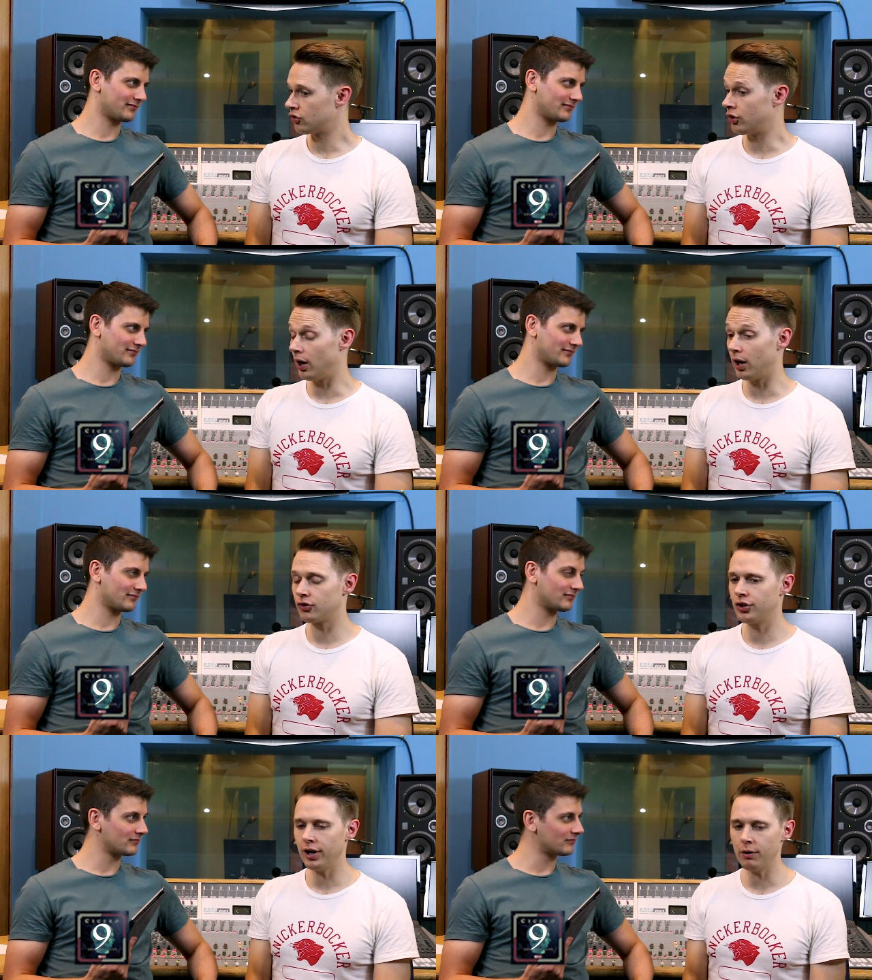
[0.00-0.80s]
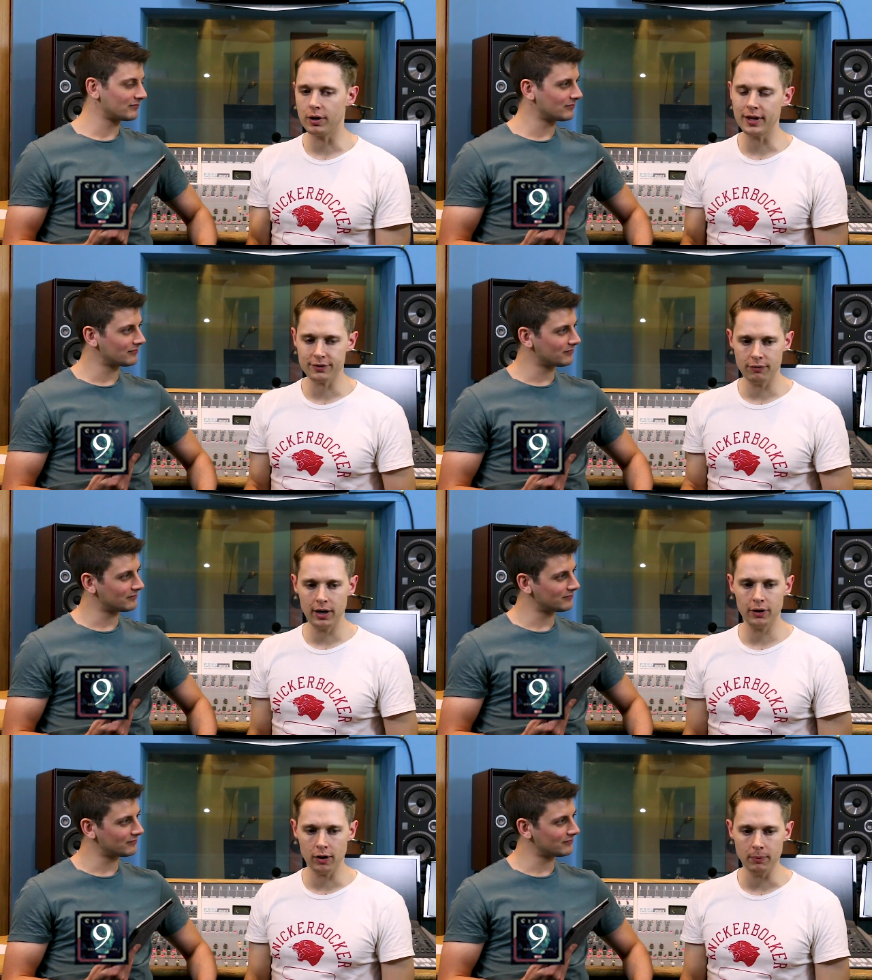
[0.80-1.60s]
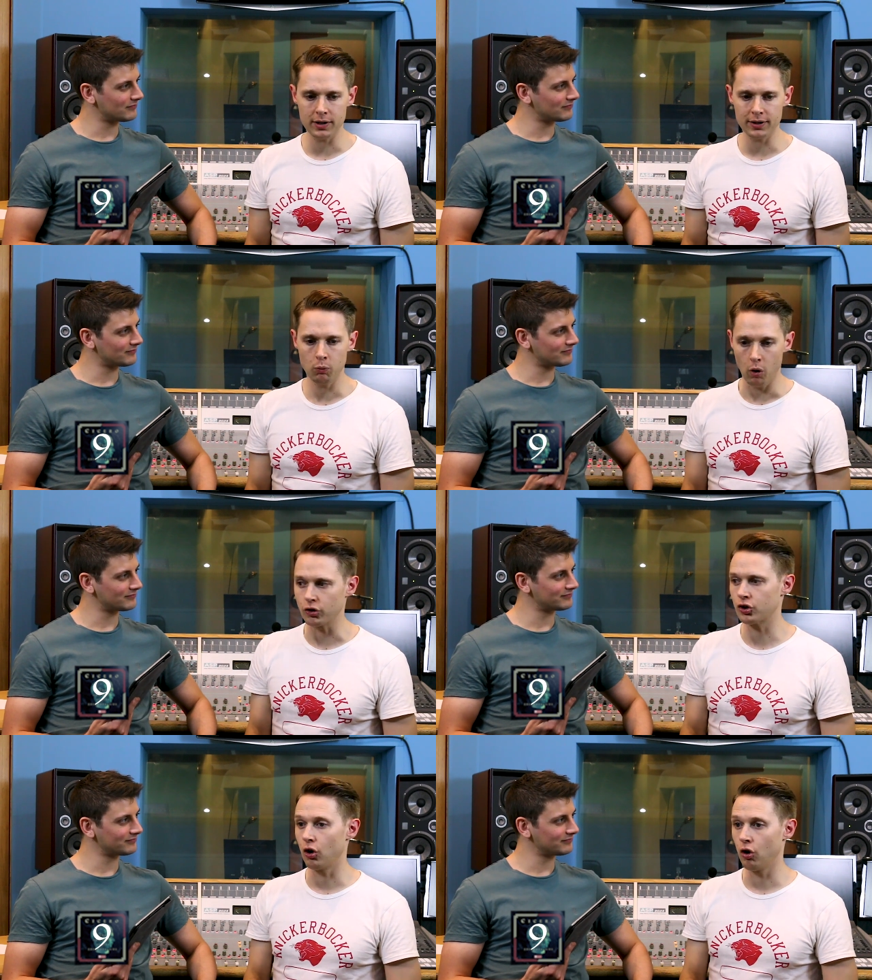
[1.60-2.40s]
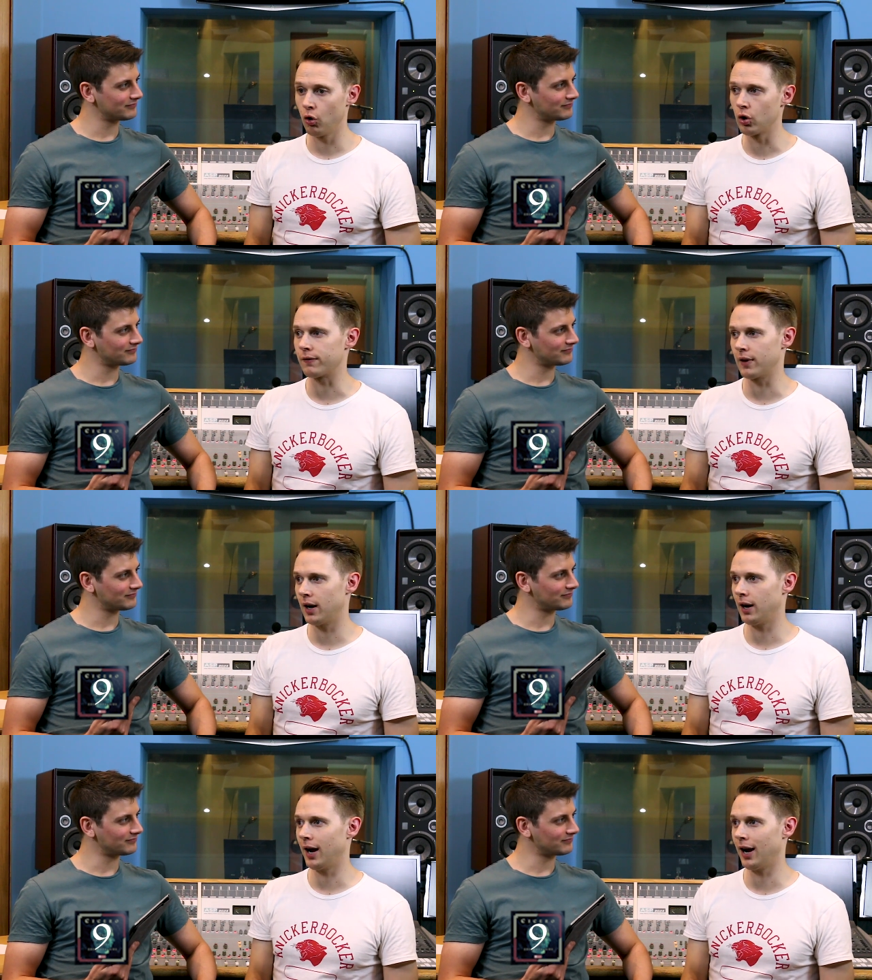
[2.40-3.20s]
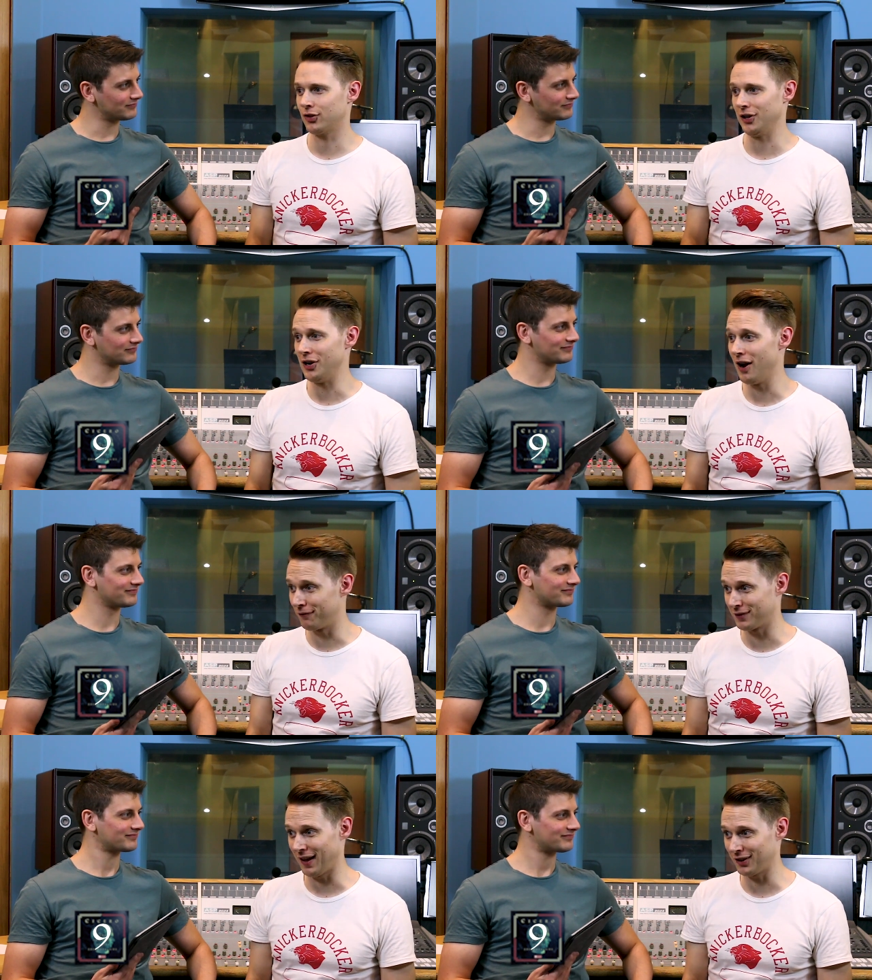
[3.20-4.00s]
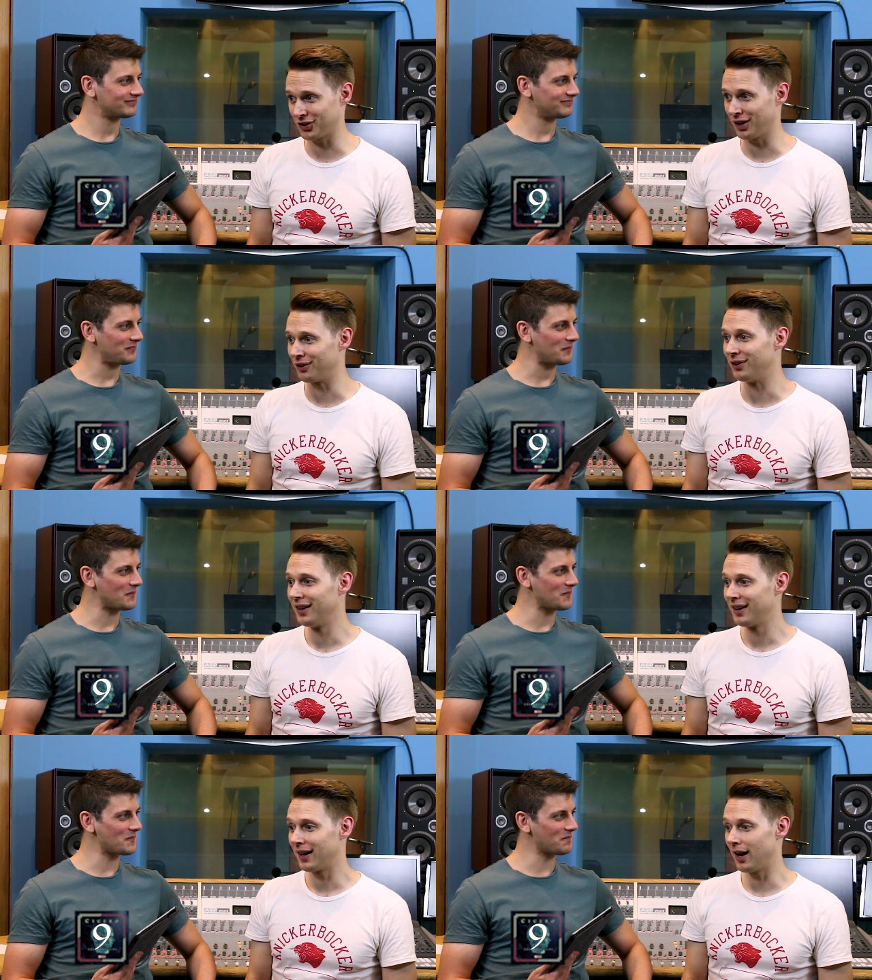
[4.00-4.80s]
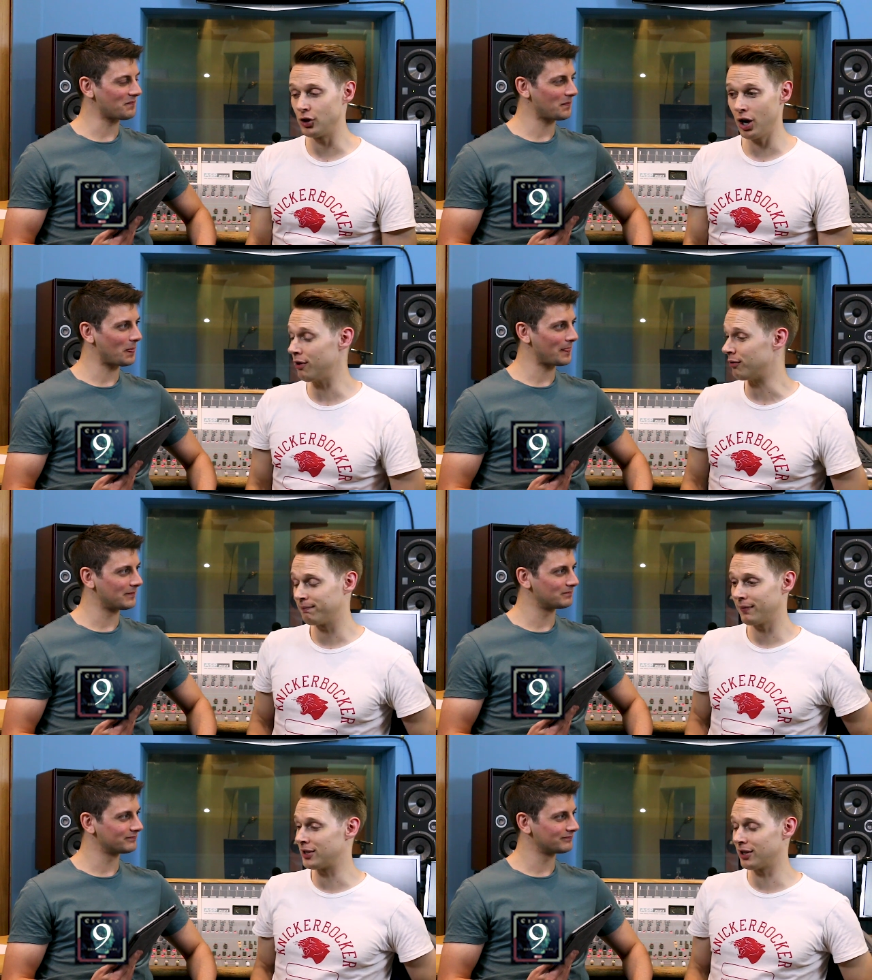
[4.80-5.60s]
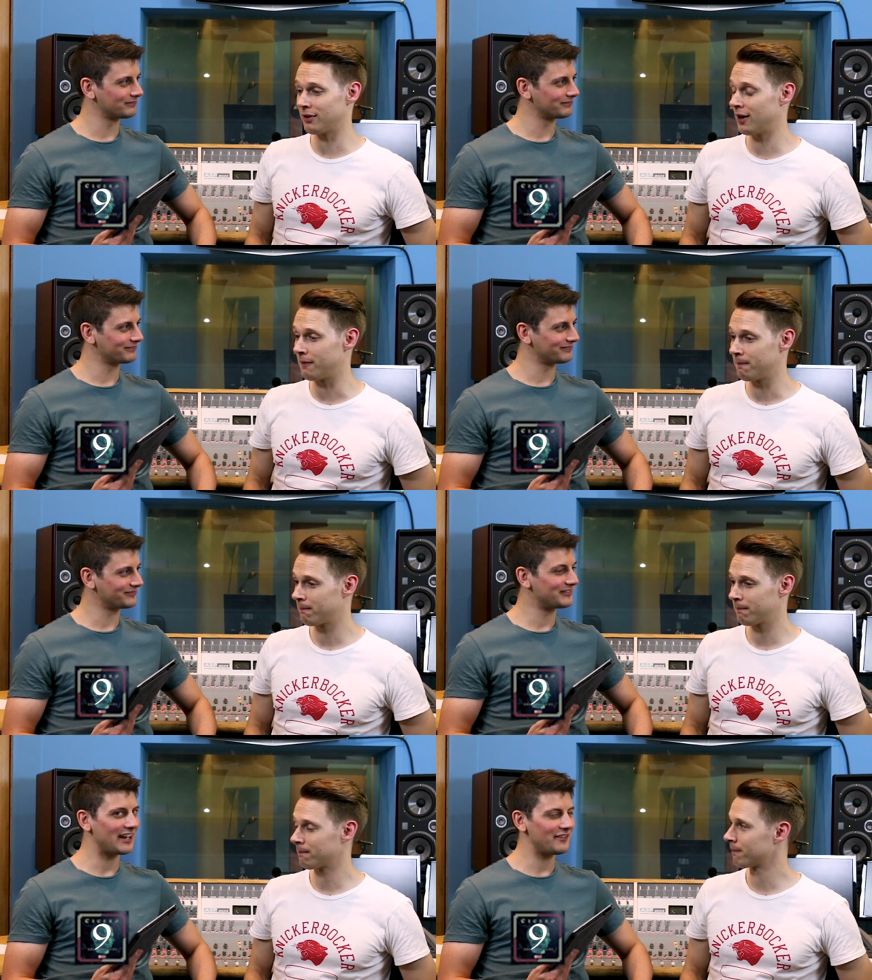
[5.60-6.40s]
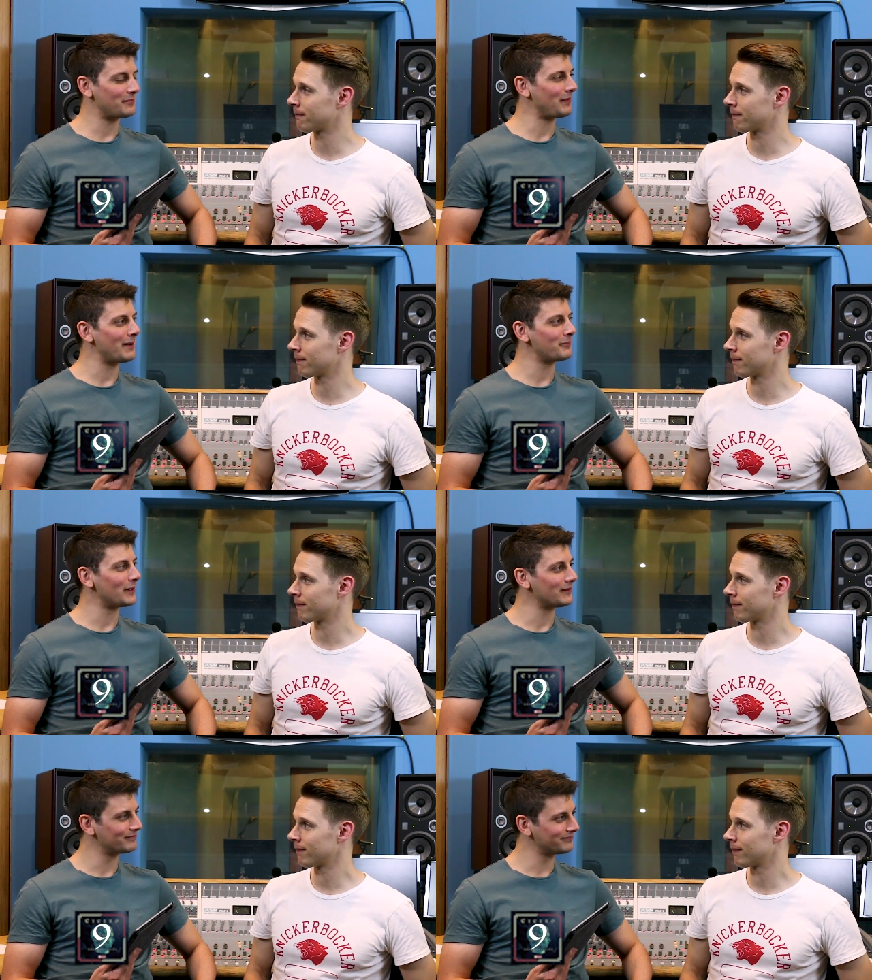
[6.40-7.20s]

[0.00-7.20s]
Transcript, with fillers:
Speaker 1: Do, do you know what? That's really annoying because I watched all of that. I actually loved that show. No, I don't know. David Bamber.